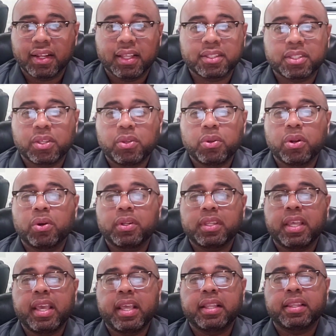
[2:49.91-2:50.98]
Listen, you don't
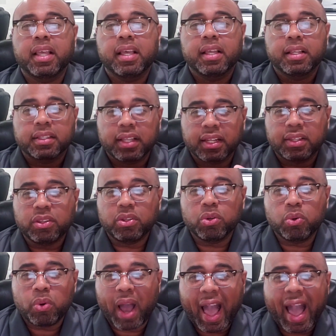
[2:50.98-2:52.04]
need the
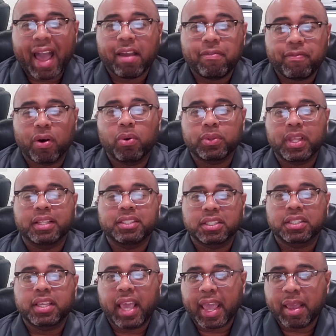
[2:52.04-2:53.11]
new iPhone that
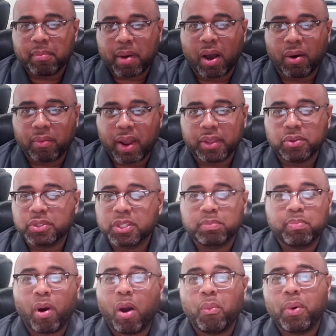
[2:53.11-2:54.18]
just came out, right? You
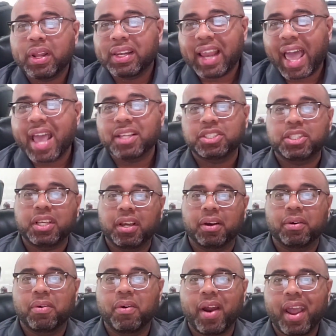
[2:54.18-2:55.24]
just bought one last
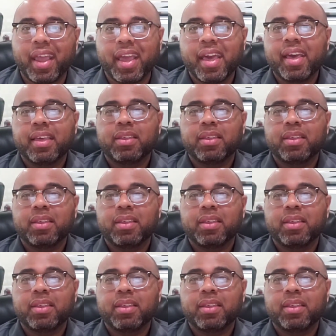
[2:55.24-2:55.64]
year, right?